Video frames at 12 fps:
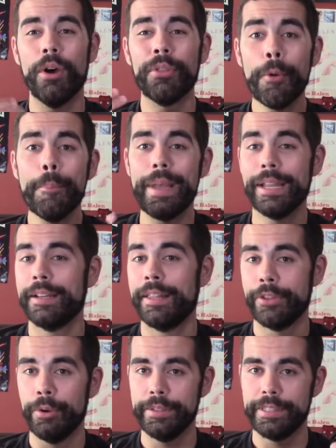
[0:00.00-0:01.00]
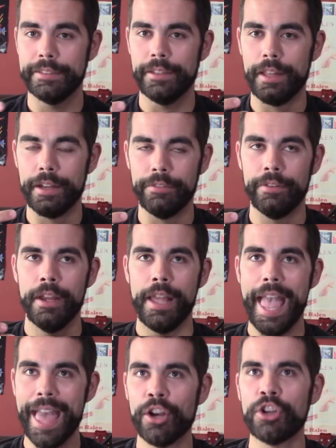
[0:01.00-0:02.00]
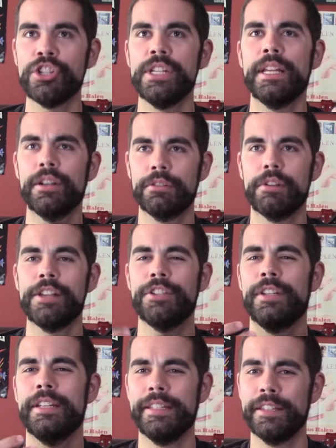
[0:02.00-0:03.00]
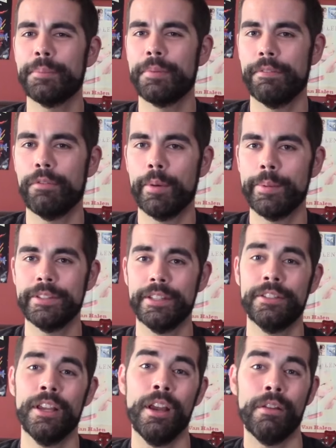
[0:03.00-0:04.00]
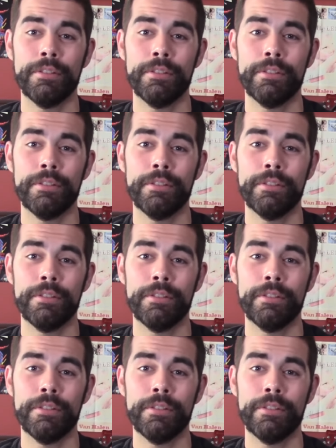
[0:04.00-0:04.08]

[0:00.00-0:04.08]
Although Megadeth always has a lot of energy and aggression in their performances,